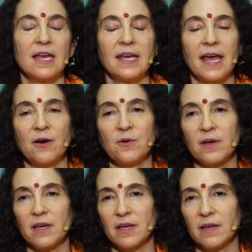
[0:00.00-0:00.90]

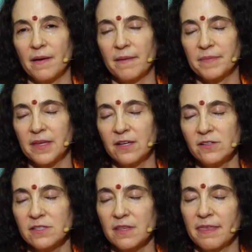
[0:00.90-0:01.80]
Now,
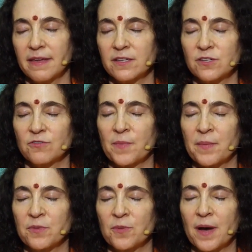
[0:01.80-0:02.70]
here's the thing to
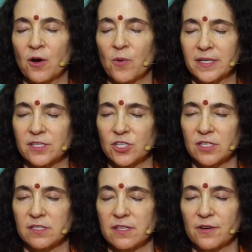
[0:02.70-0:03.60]
remember about
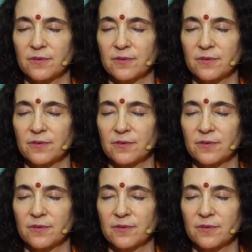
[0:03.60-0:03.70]
questions, though.